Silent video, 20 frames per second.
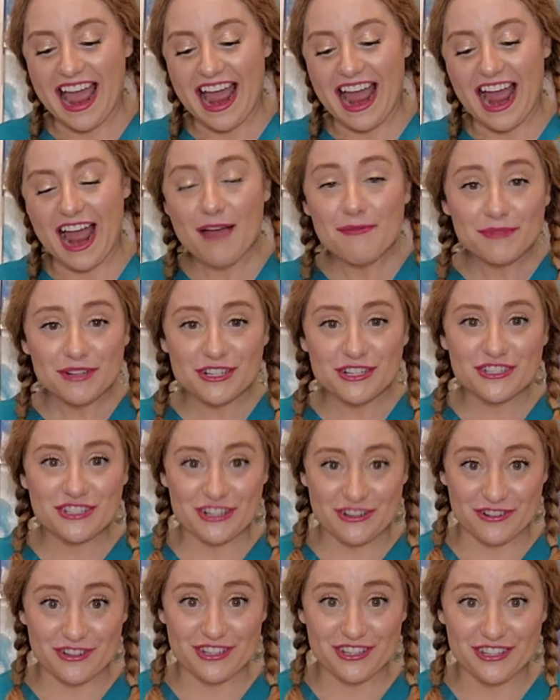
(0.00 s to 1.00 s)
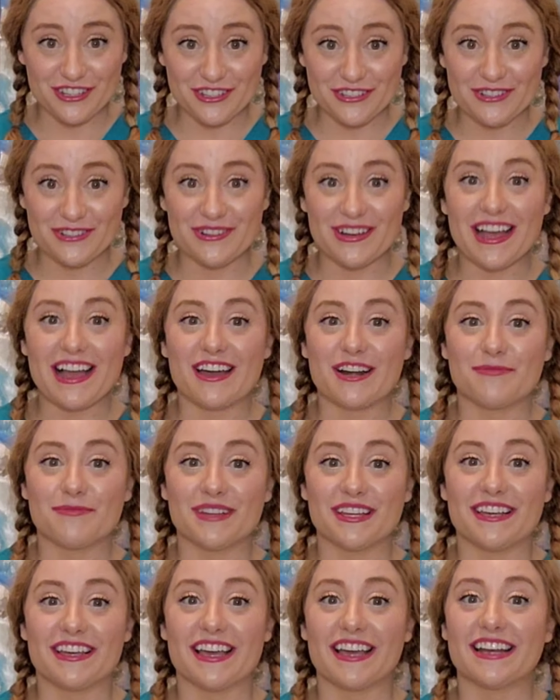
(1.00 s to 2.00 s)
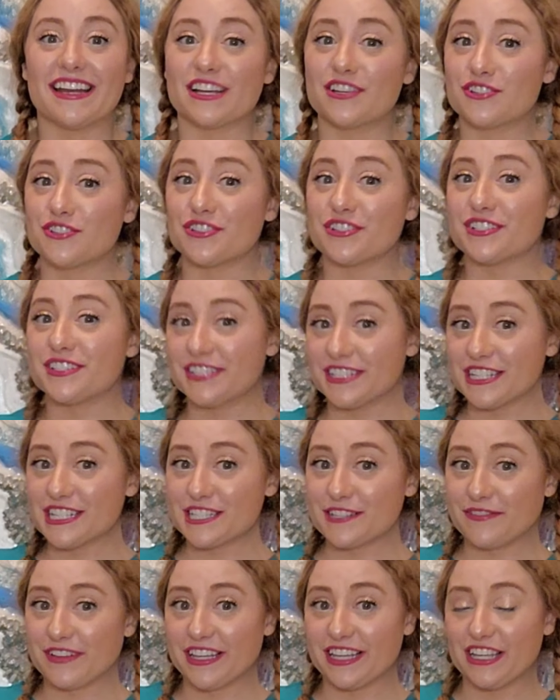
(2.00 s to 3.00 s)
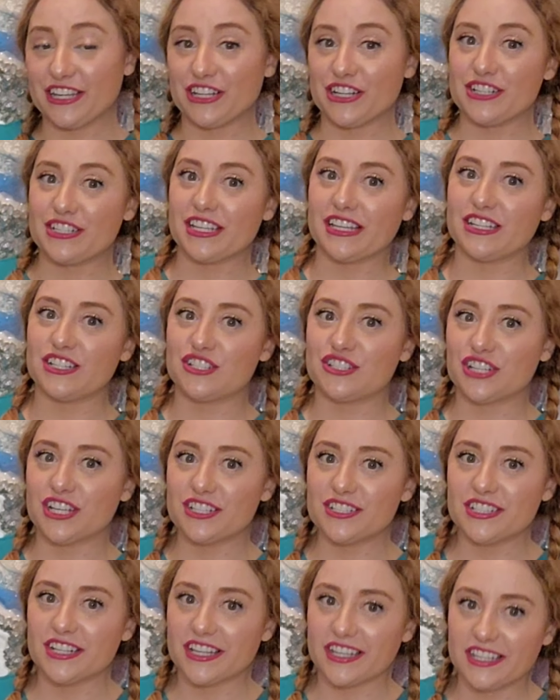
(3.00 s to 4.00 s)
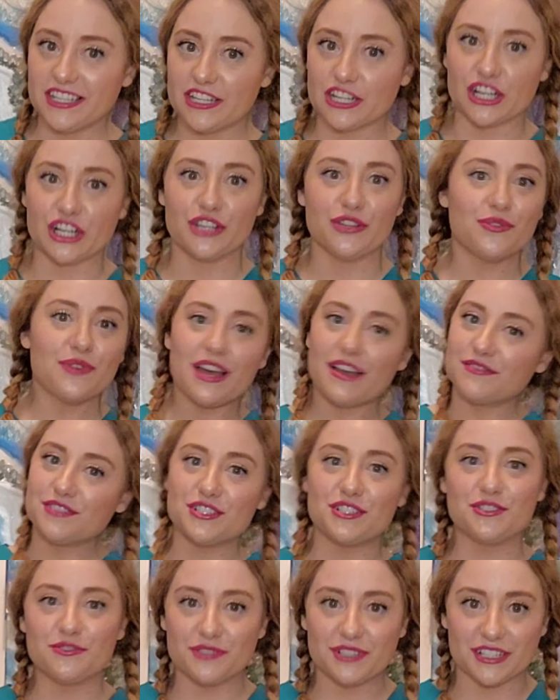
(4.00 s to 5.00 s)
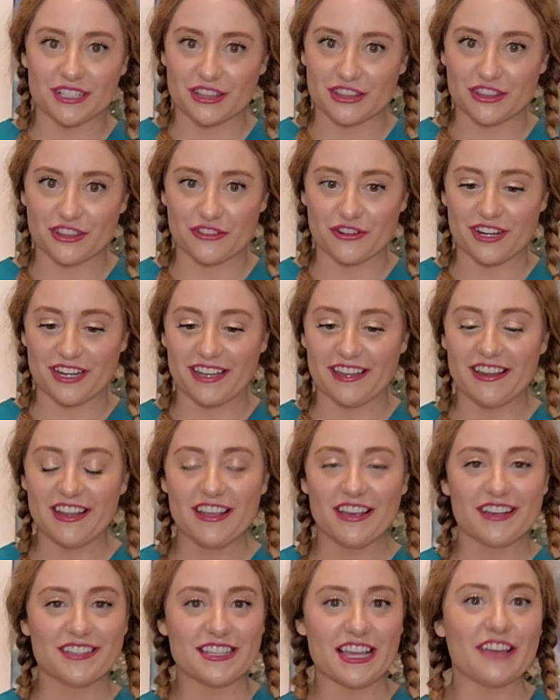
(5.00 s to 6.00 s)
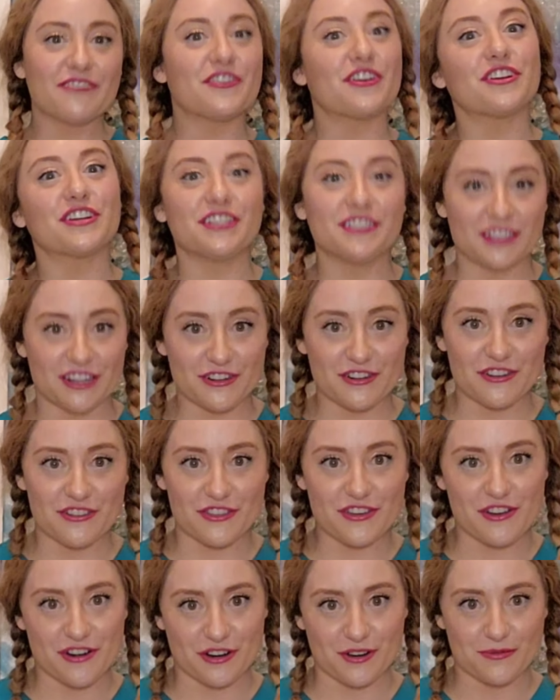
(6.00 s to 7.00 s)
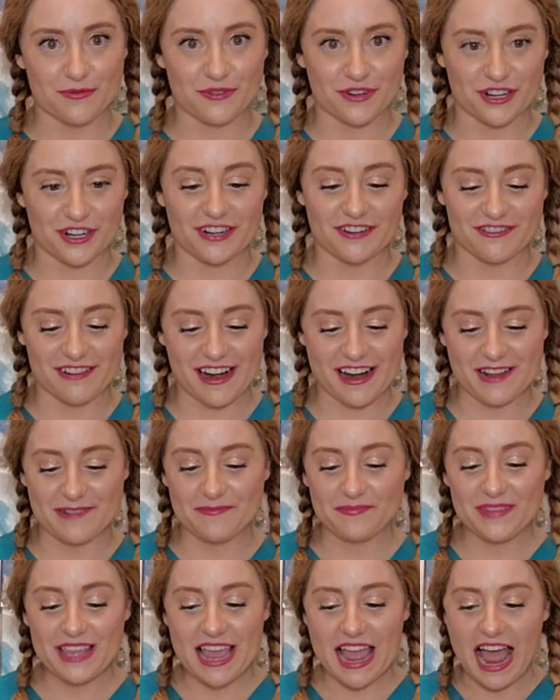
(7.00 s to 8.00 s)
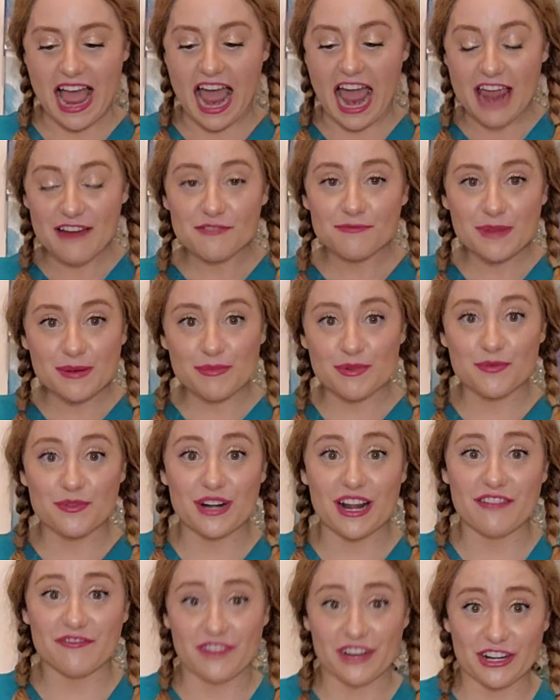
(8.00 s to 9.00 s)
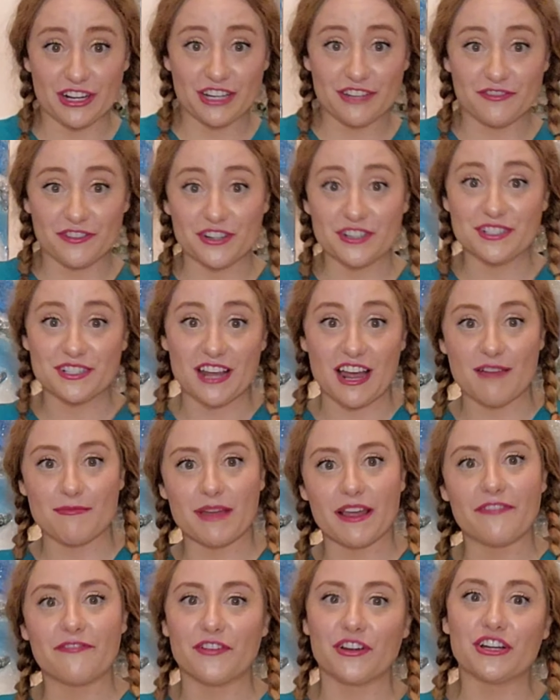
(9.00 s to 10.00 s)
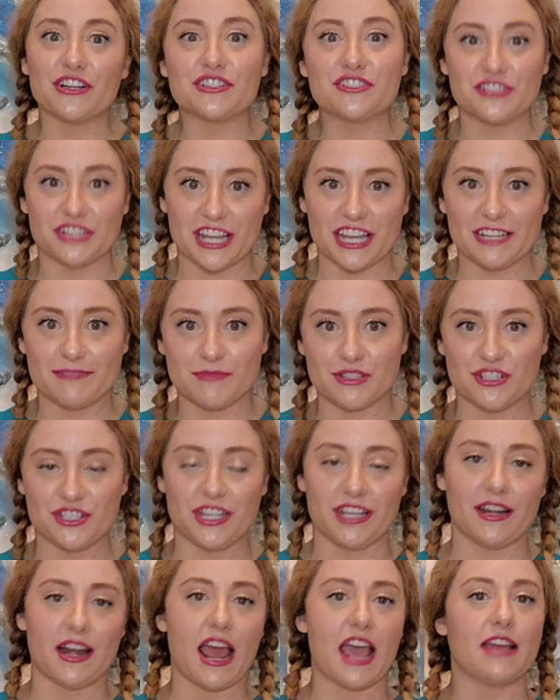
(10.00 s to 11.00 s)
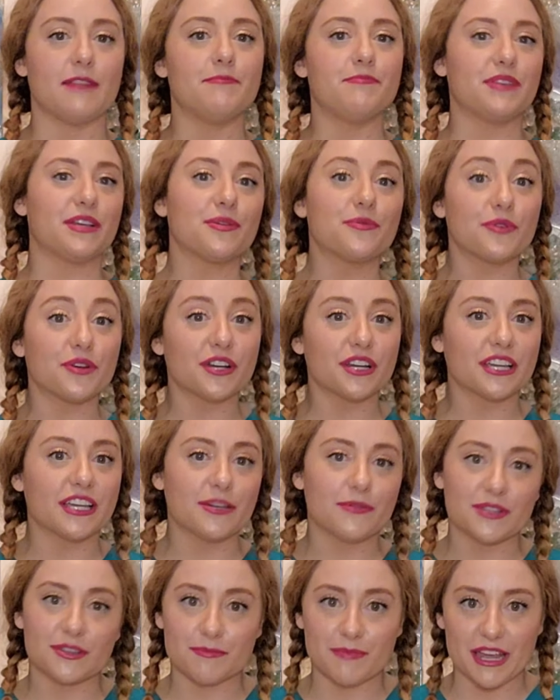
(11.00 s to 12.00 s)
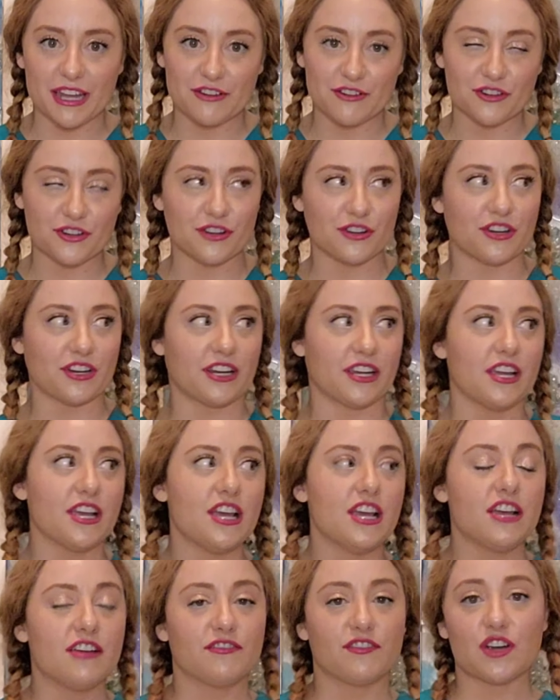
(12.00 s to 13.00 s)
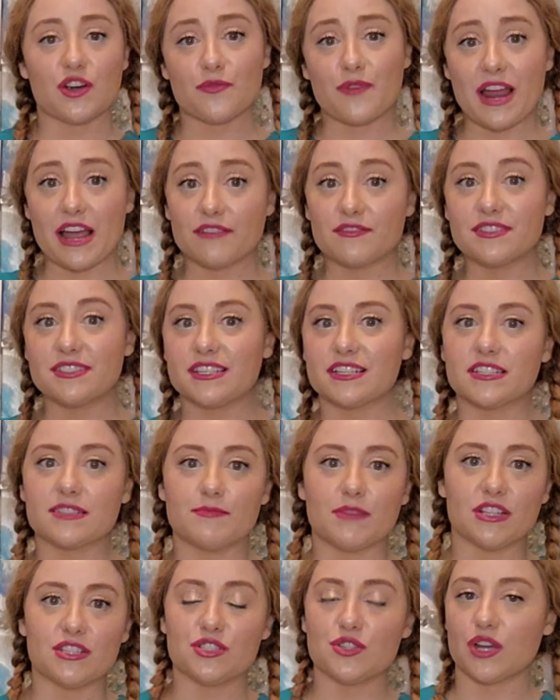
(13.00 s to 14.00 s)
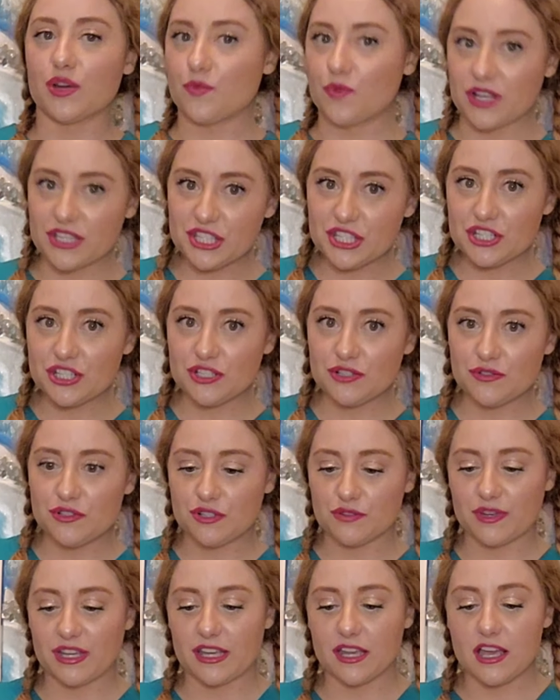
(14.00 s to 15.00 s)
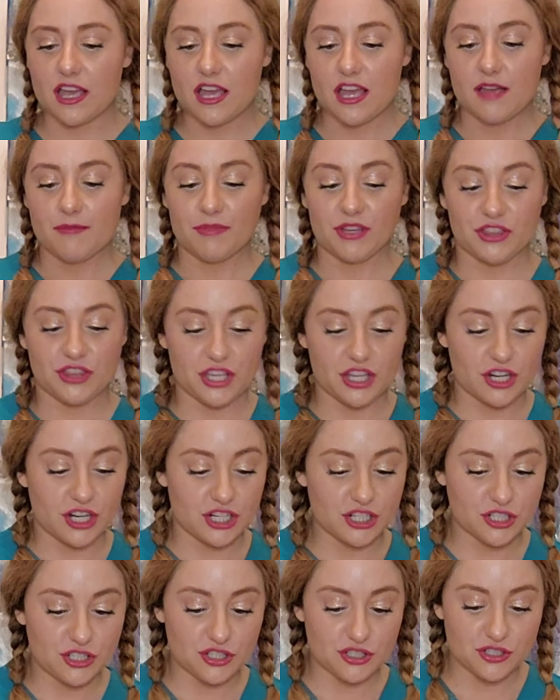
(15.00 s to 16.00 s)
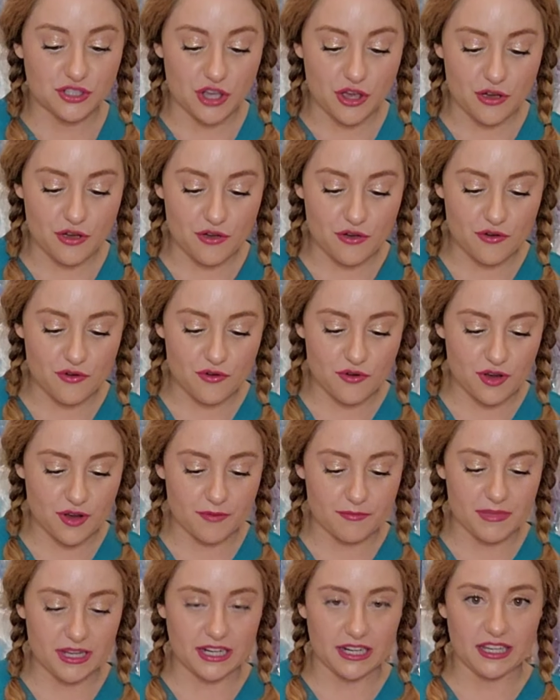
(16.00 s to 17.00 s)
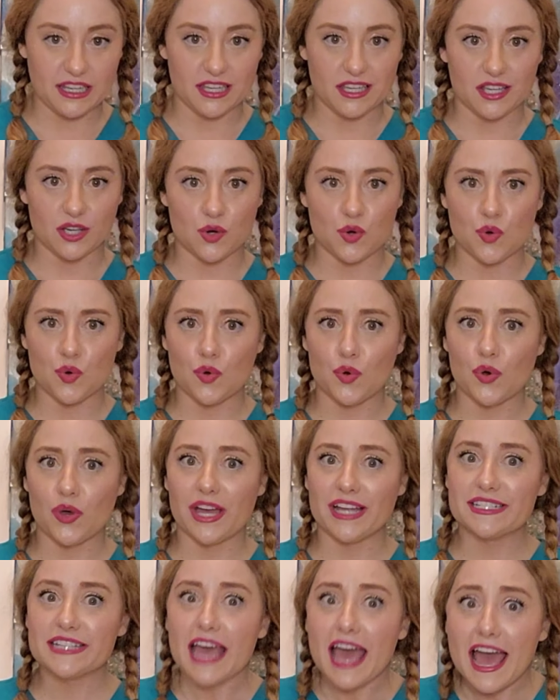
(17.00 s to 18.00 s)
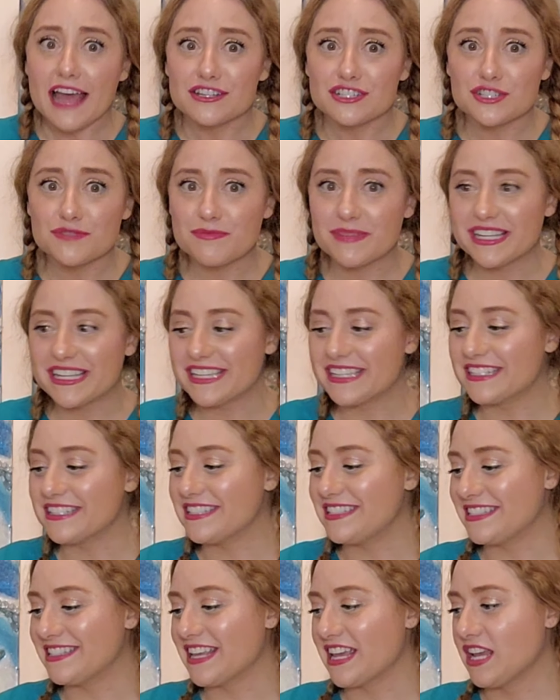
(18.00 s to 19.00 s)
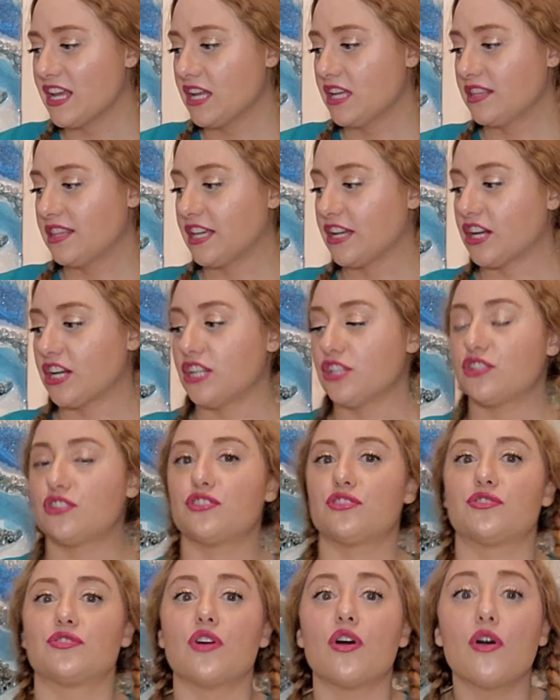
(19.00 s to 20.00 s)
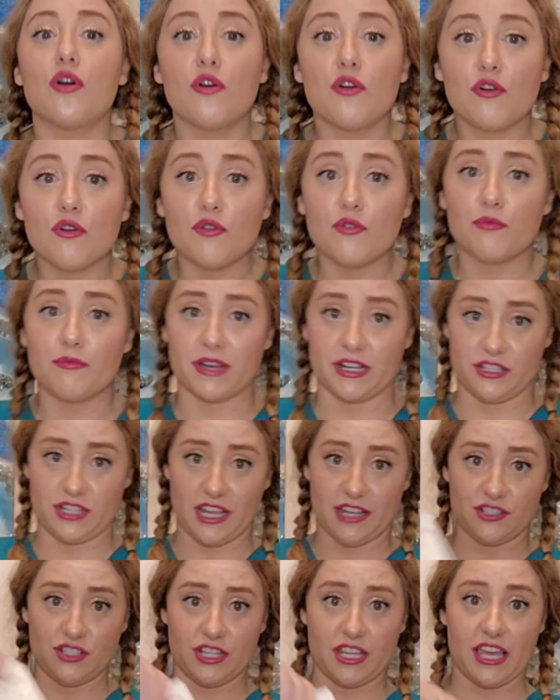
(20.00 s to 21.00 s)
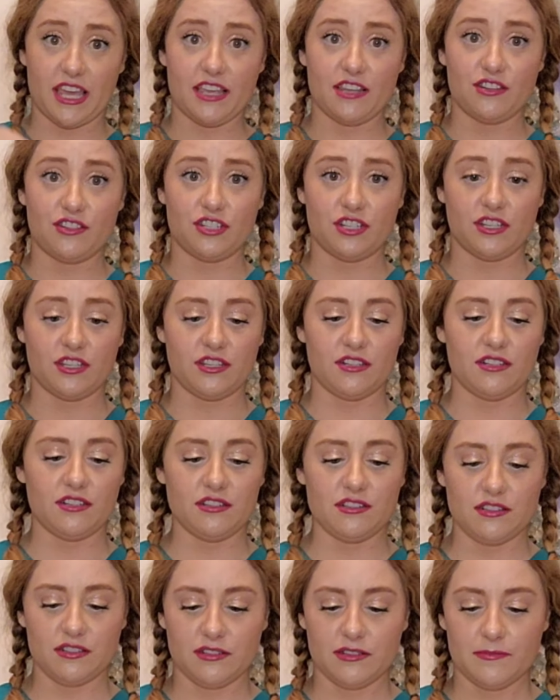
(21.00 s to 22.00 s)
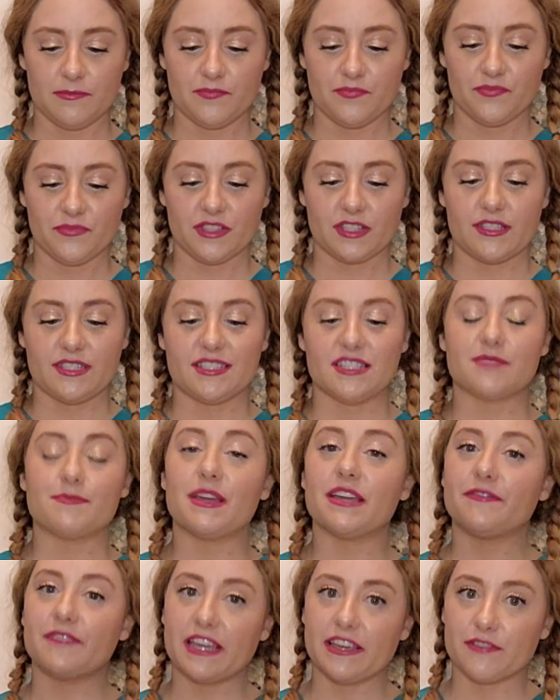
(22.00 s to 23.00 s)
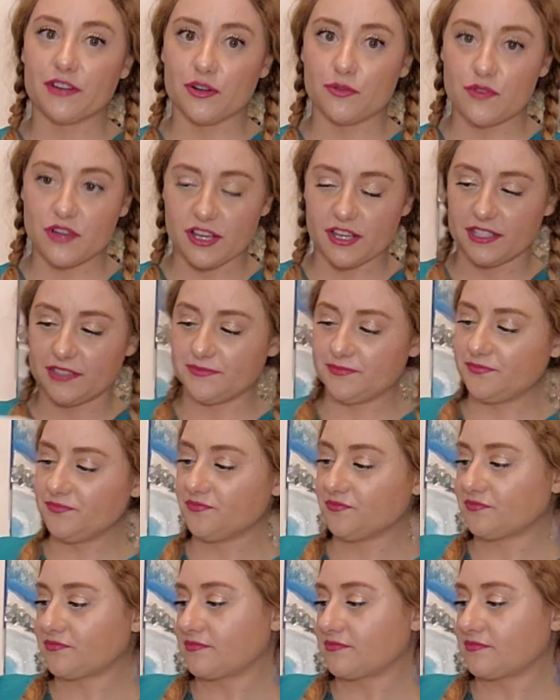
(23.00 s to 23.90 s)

I'm going to show you how to make an extra six figures in just a year. You don't have to do it in 3 because I've already done all the hard work, right? I remember when I very first got my first Jade machine. I had been working with microcurrent for around 6 months, so I wasn't new to it. But there's so many cool attachments. There is so much education. This is my favorite one.